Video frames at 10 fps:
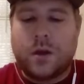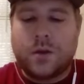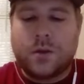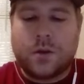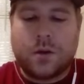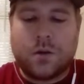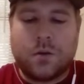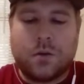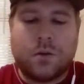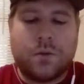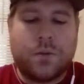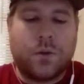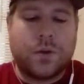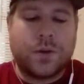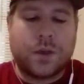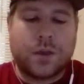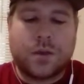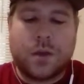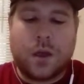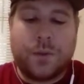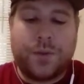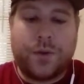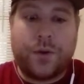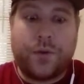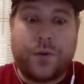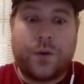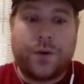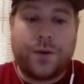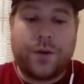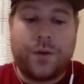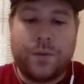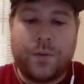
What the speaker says: So 0.06 times 3,400.